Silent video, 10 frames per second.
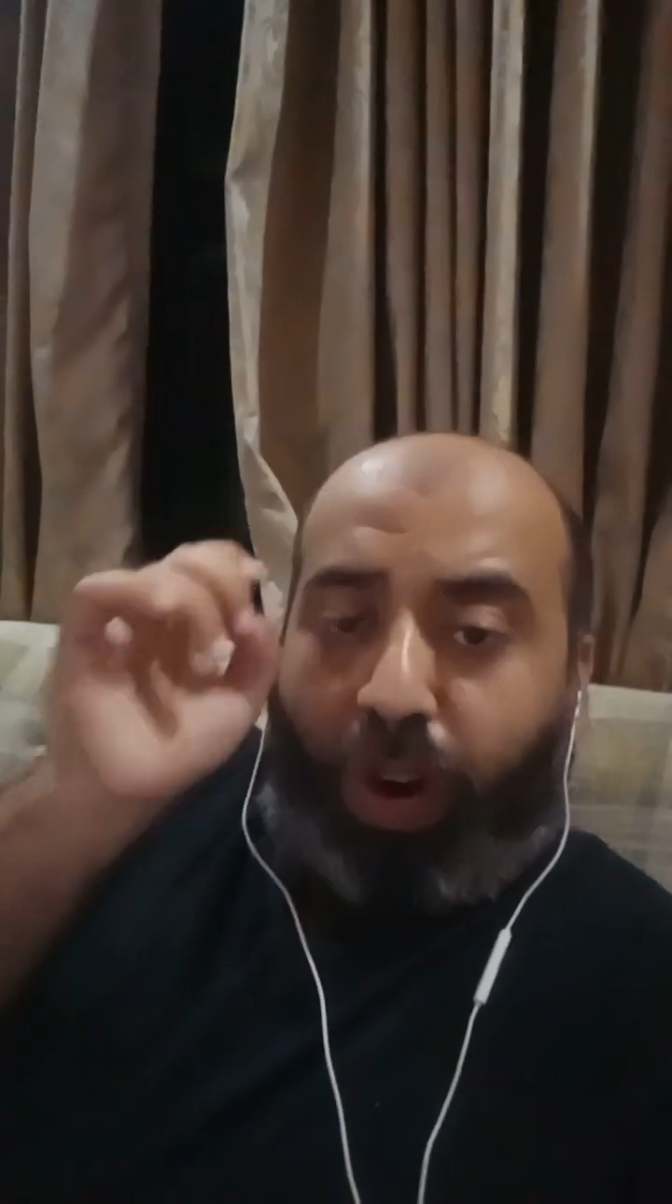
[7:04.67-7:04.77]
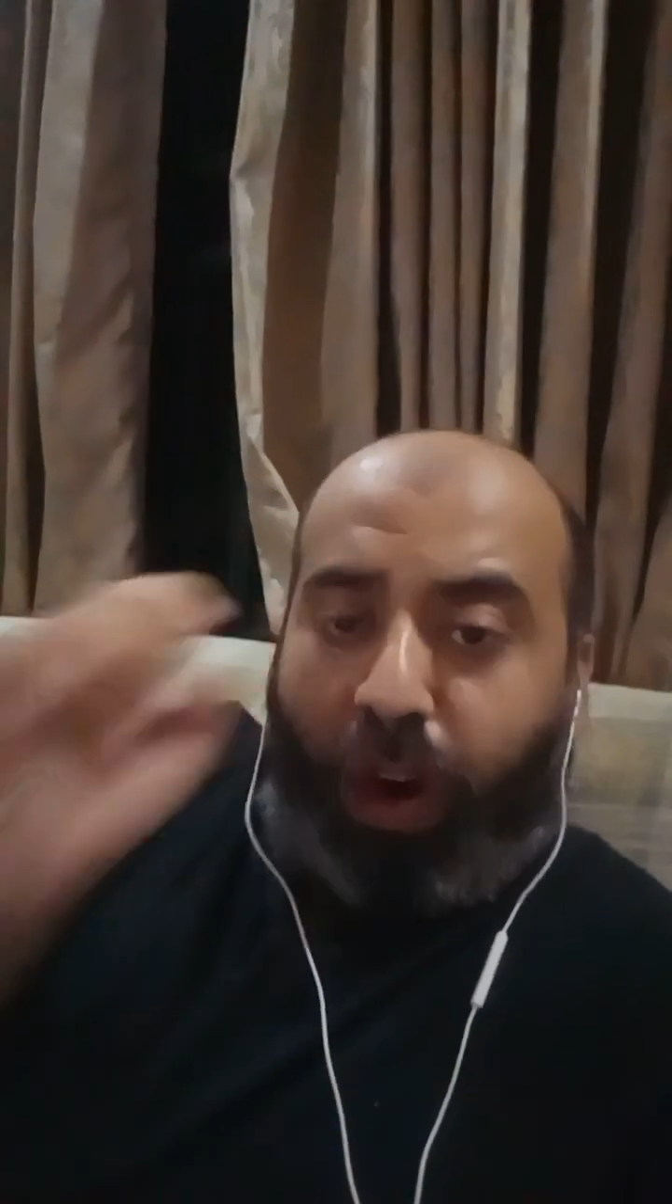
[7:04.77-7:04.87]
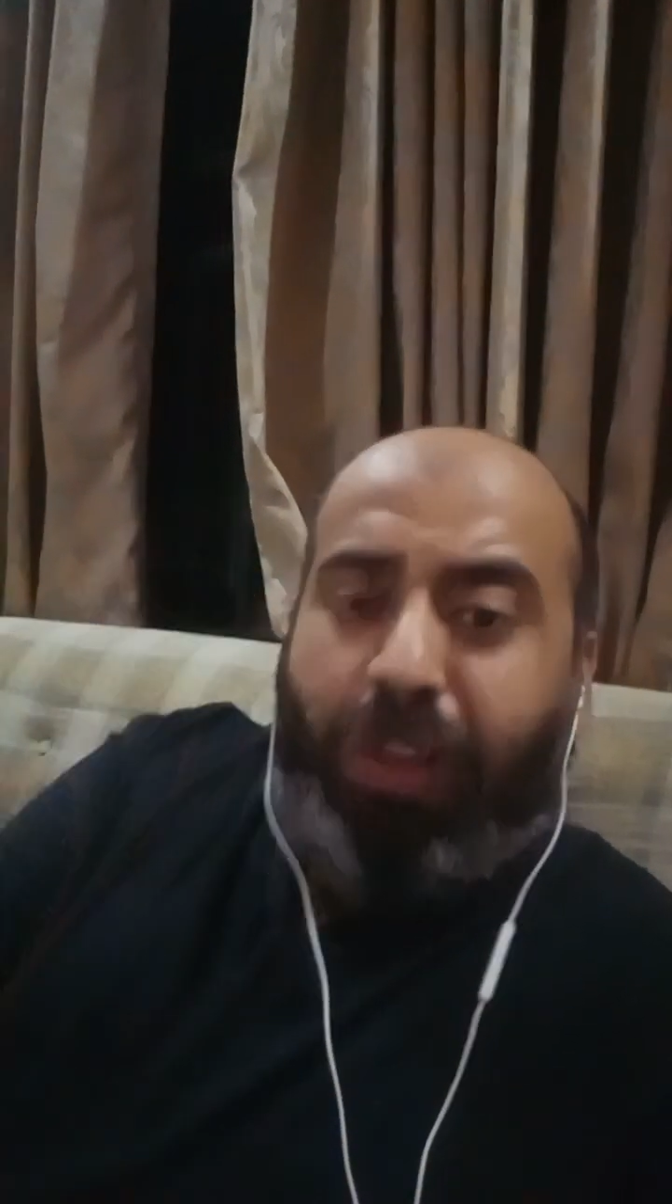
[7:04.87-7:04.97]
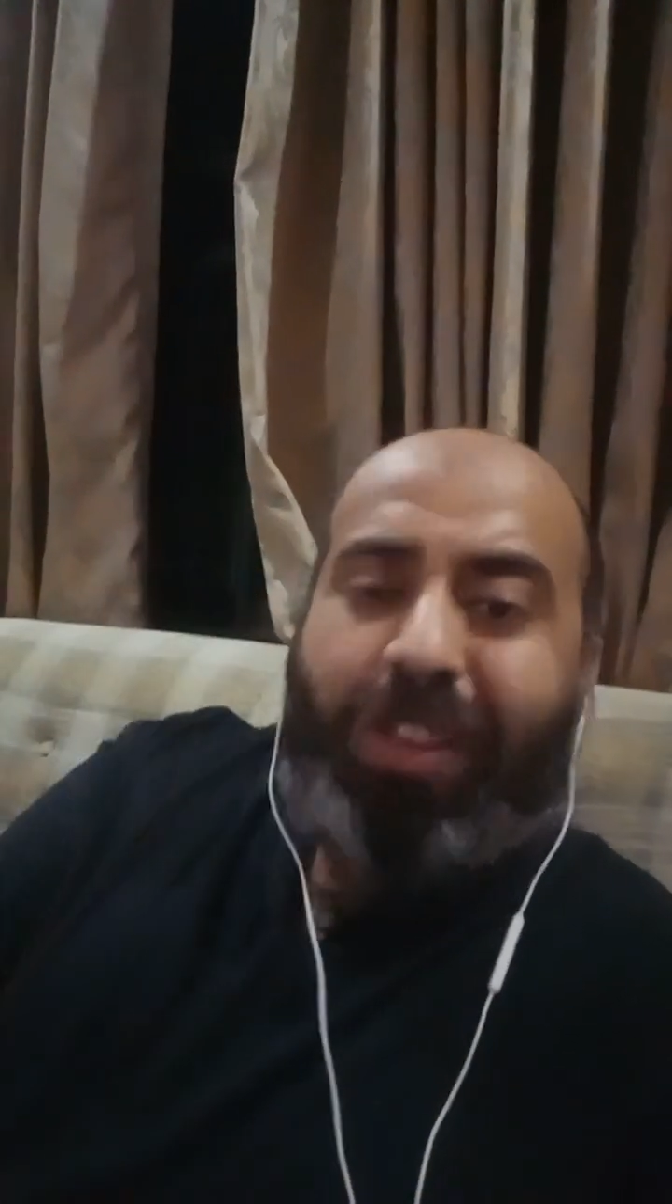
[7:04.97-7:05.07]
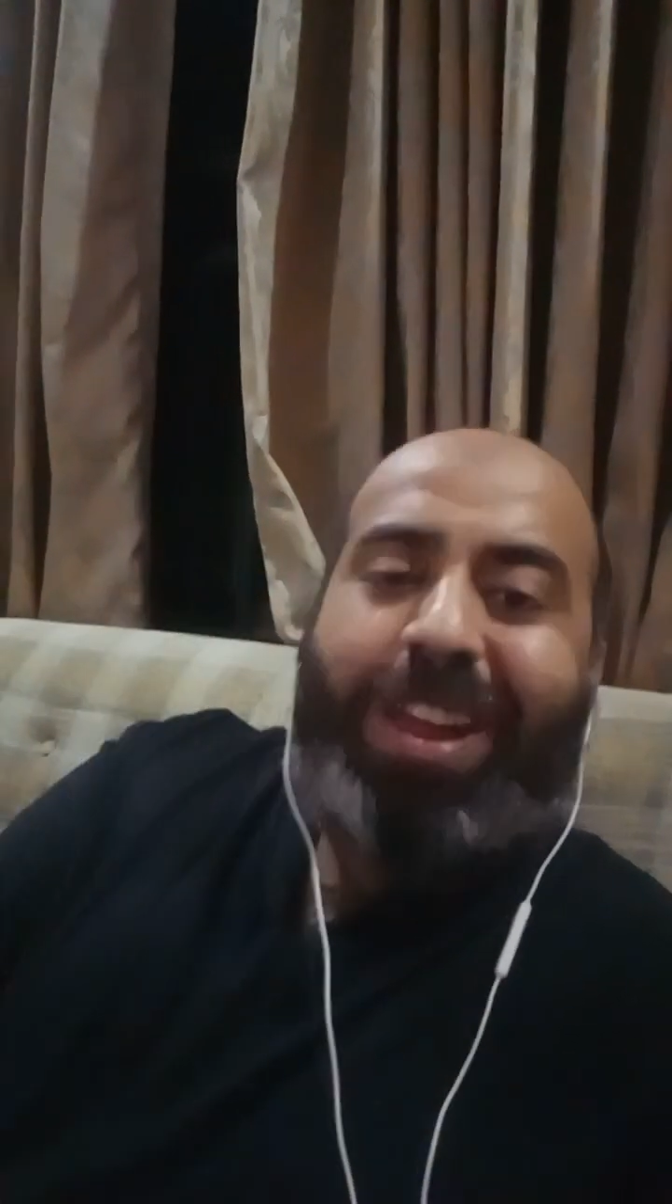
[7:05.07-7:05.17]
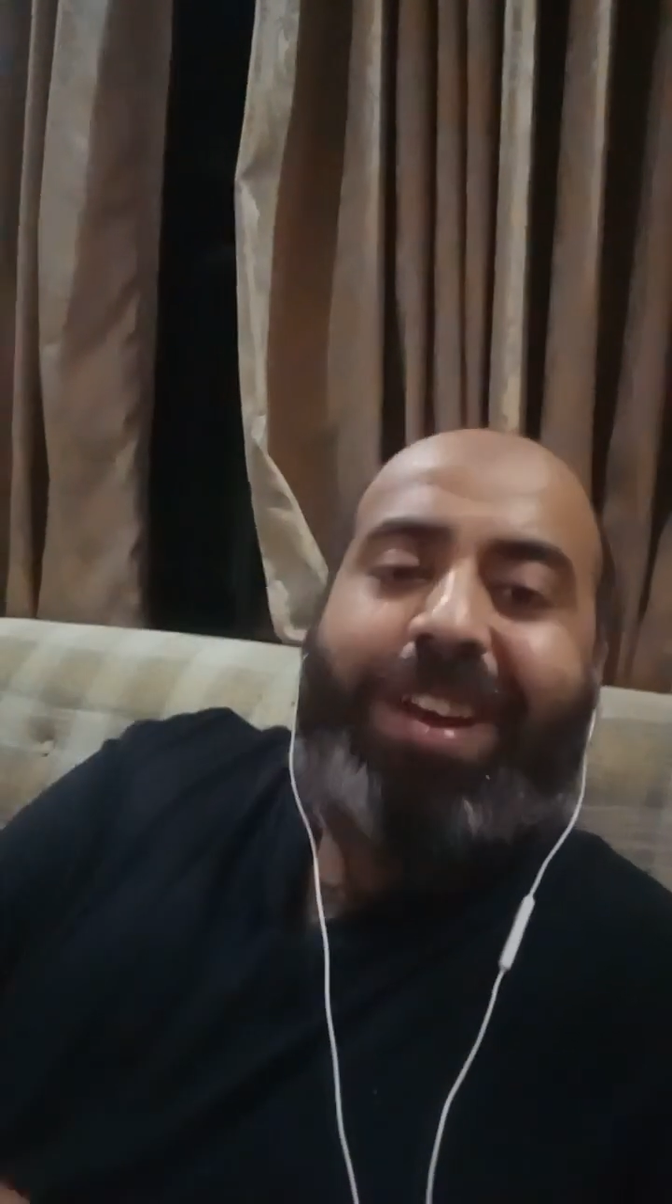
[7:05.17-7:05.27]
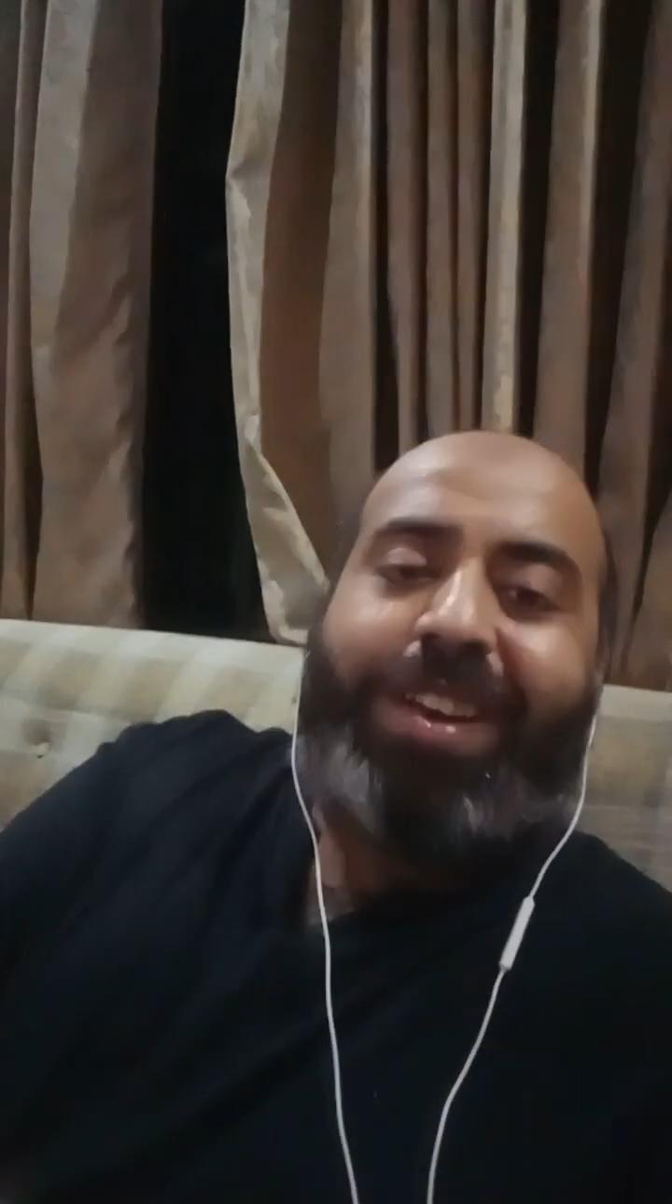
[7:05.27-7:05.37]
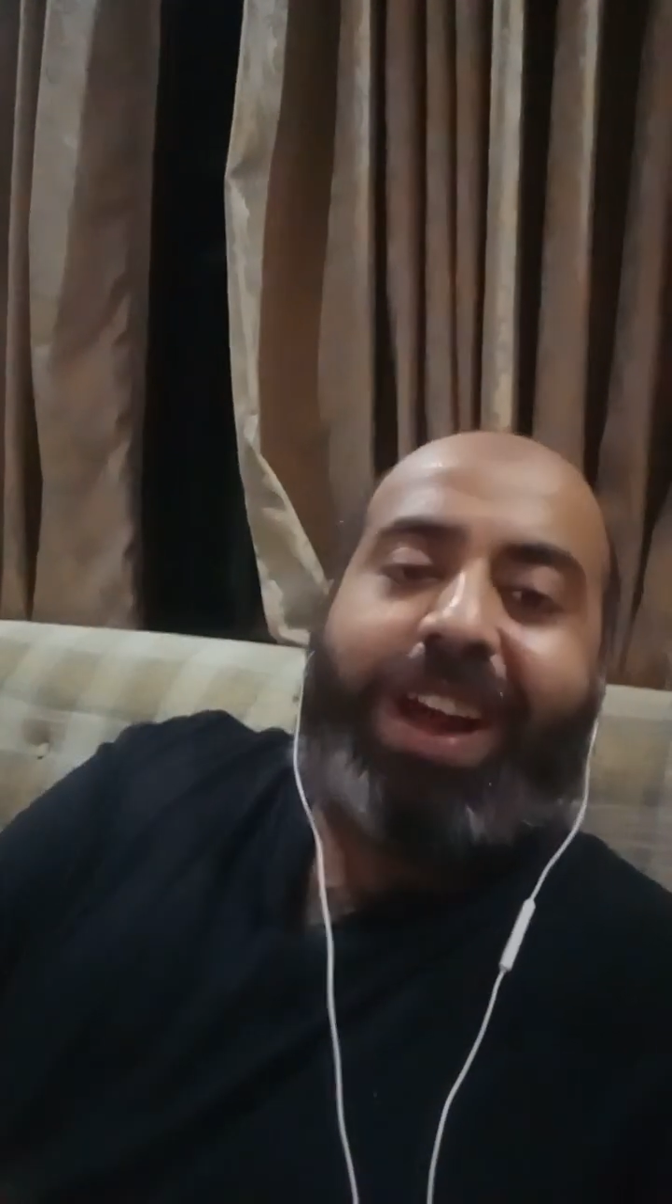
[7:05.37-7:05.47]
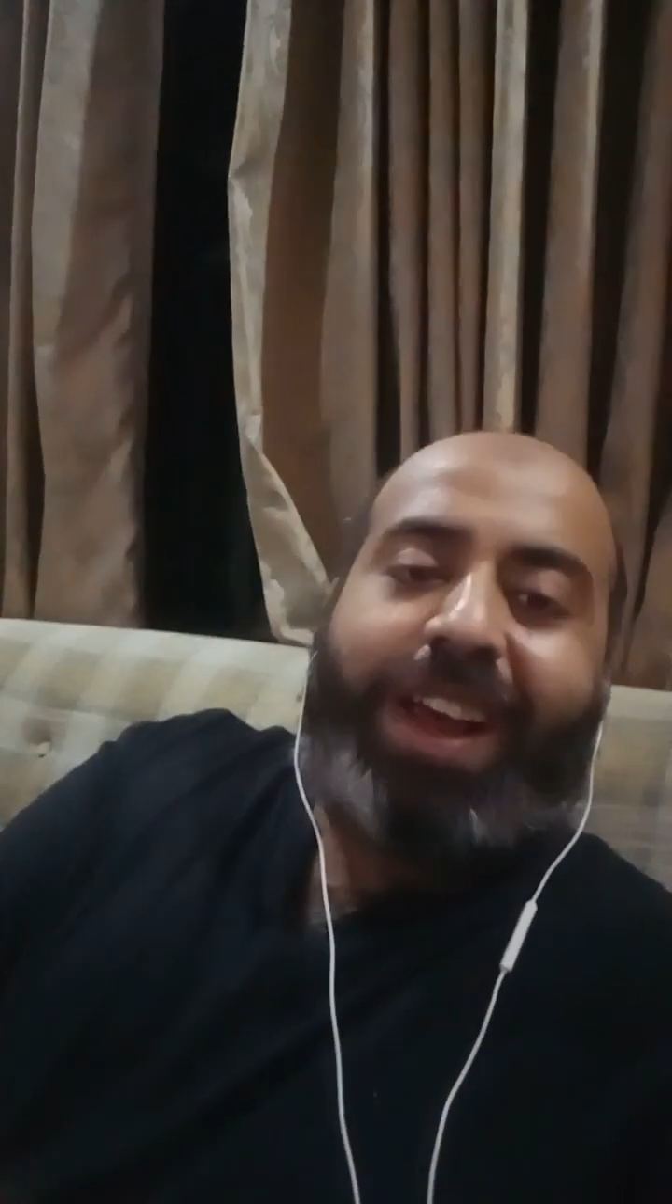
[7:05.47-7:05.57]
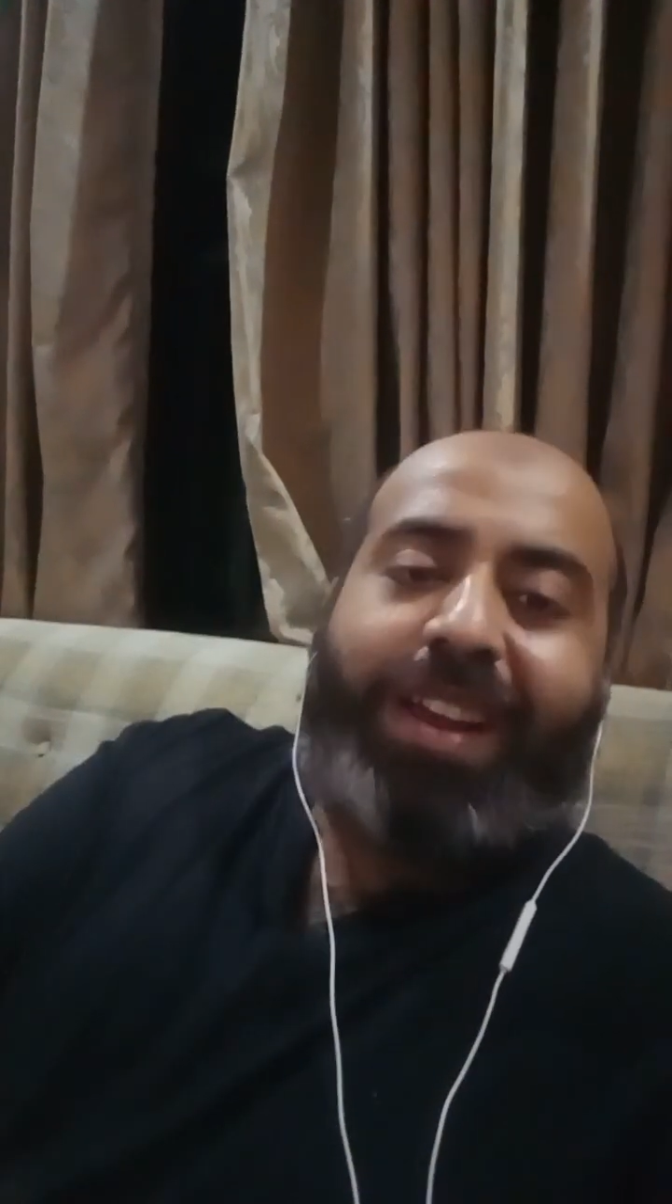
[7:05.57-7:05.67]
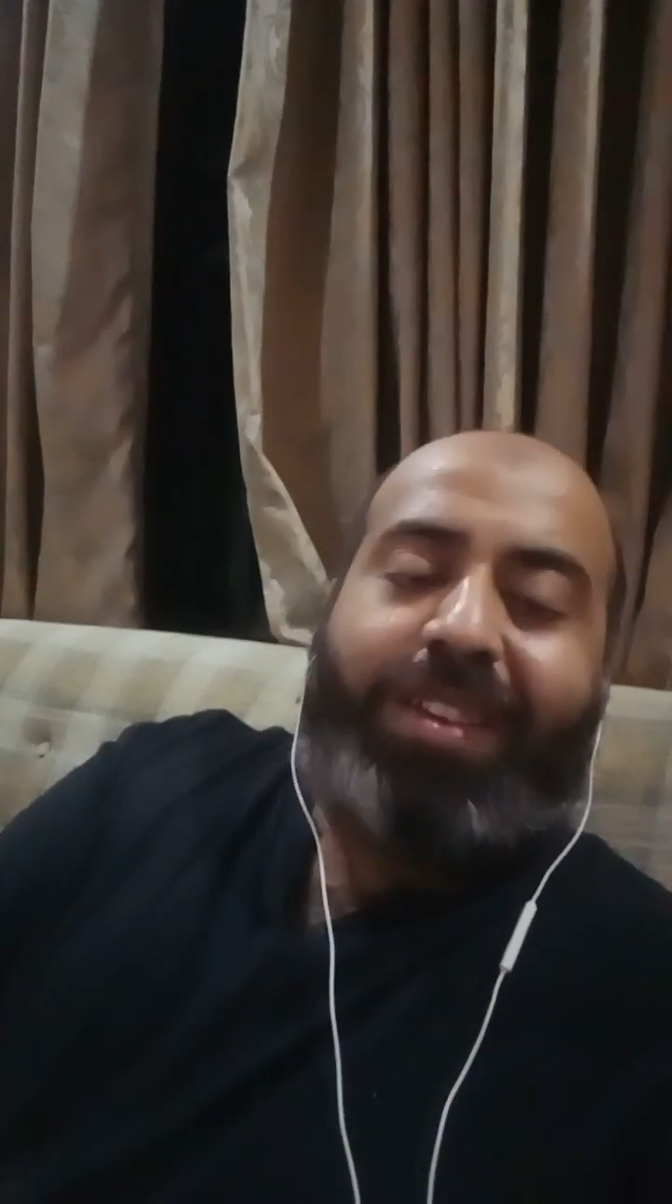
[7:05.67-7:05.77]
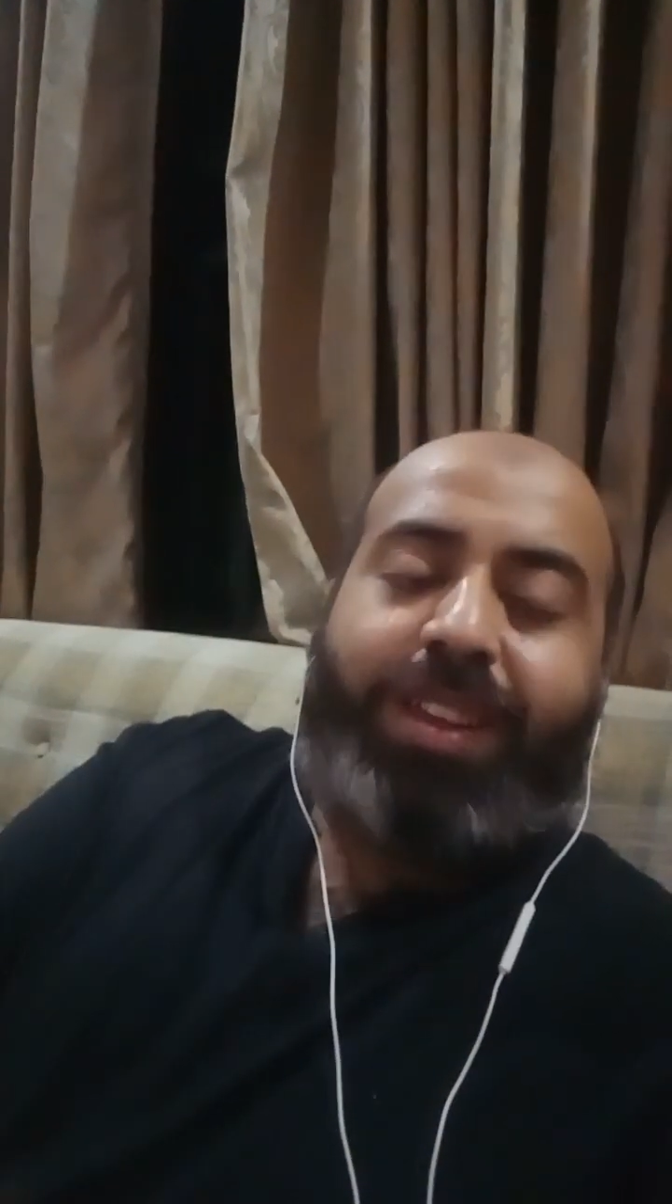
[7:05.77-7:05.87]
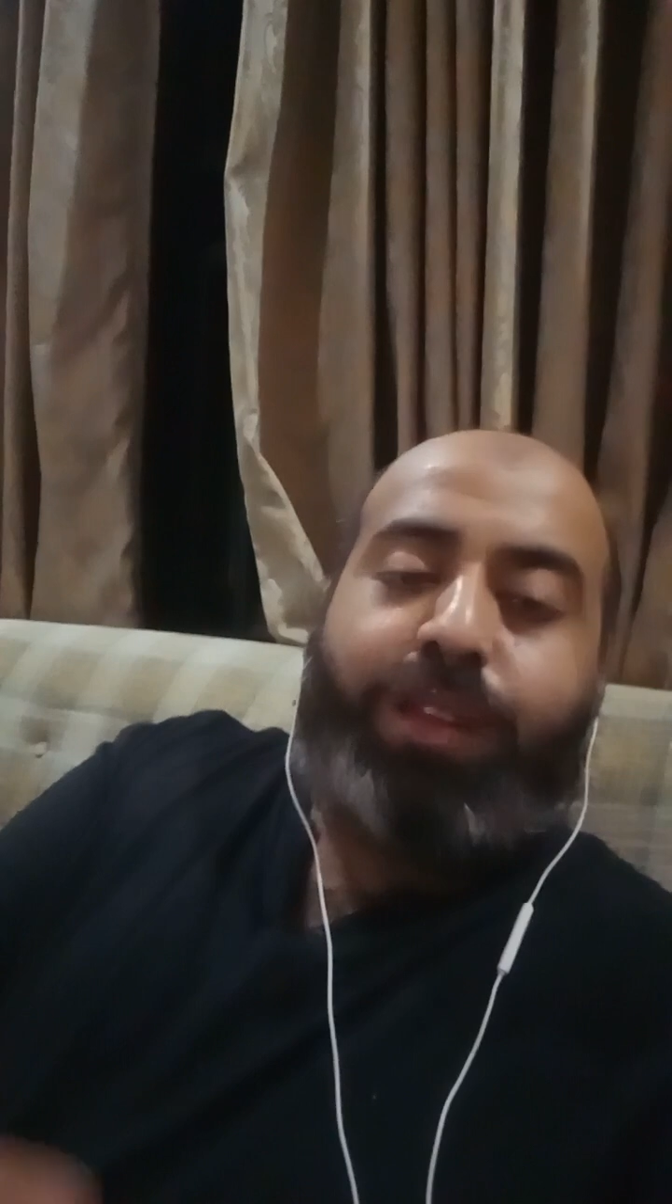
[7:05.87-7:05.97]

all their ties,